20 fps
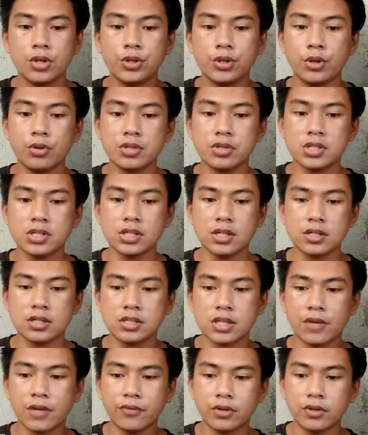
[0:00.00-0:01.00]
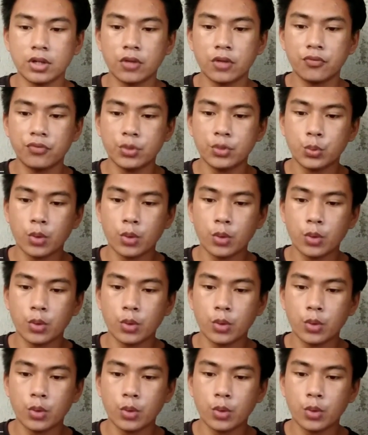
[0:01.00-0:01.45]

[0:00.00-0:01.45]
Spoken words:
You'll see several free